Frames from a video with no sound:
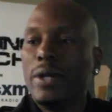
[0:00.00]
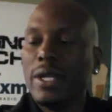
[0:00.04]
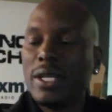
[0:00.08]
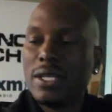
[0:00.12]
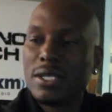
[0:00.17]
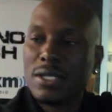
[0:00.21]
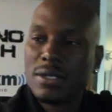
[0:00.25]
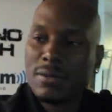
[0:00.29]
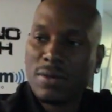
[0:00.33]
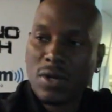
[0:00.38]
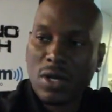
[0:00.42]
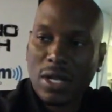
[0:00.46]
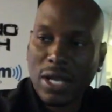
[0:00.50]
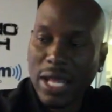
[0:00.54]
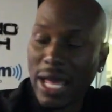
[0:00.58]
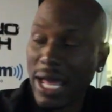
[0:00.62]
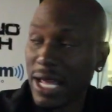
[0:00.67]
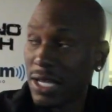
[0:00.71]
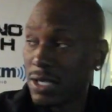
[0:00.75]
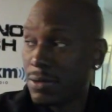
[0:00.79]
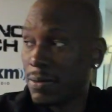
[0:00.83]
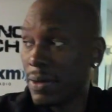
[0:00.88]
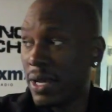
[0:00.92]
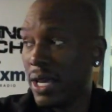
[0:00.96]
we need some more
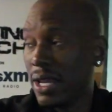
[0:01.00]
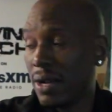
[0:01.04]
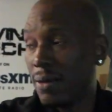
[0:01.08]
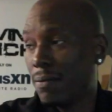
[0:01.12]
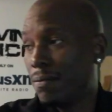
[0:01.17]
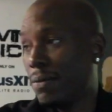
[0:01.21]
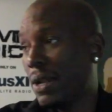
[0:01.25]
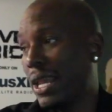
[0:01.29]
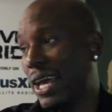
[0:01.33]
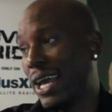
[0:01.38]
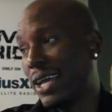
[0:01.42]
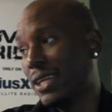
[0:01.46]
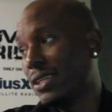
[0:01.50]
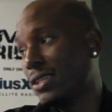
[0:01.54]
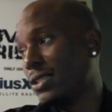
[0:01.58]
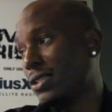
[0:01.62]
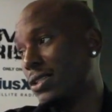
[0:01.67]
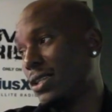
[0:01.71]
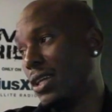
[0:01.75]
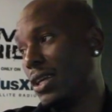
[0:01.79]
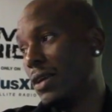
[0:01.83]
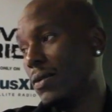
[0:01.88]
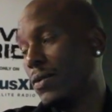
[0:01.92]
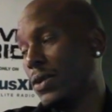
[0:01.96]
lights, man. I'm black as
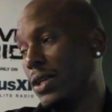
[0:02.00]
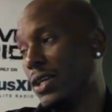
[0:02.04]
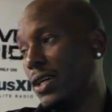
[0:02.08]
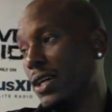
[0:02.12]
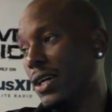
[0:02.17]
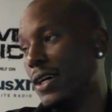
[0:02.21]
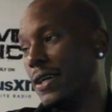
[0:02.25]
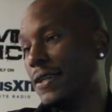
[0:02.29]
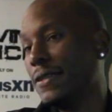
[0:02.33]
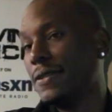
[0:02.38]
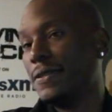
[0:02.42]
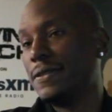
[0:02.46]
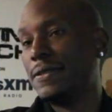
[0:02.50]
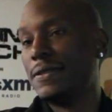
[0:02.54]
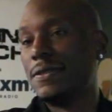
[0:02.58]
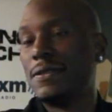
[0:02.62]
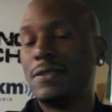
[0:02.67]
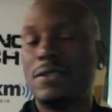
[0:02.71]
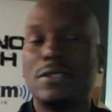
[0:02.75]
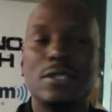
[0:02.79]
shit. We good? No, we're